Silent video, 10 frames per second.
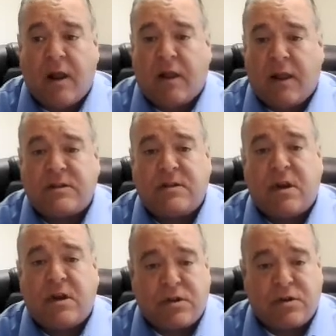Let's
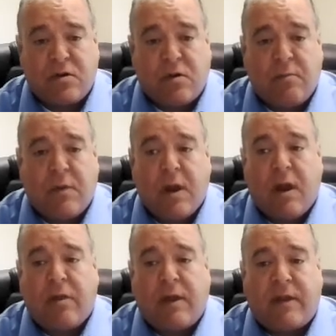assume
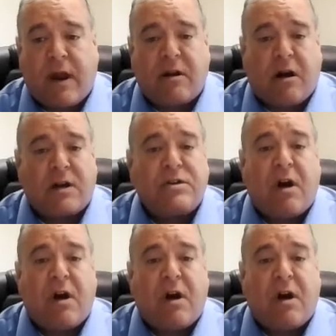that costs